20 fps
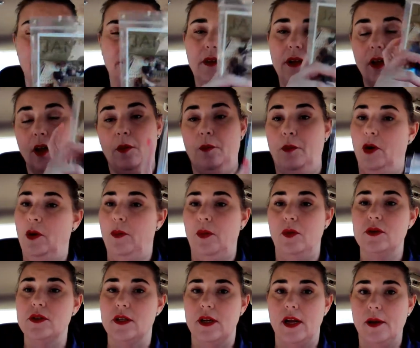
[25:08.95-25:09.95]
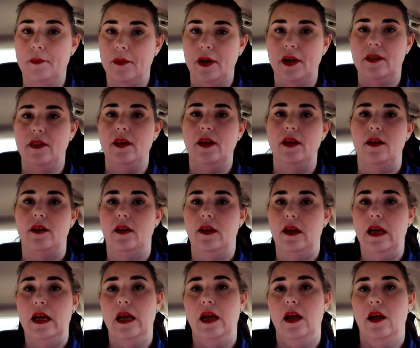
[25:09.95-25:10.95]
So that's
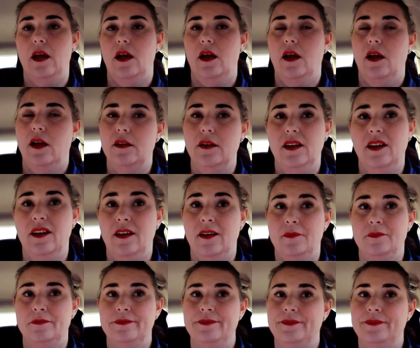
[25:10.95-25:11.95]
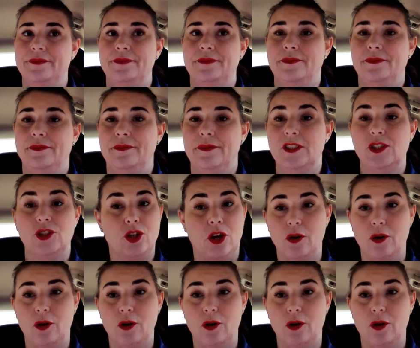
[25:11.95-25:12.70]
Miss Black Swallowtail and Aurora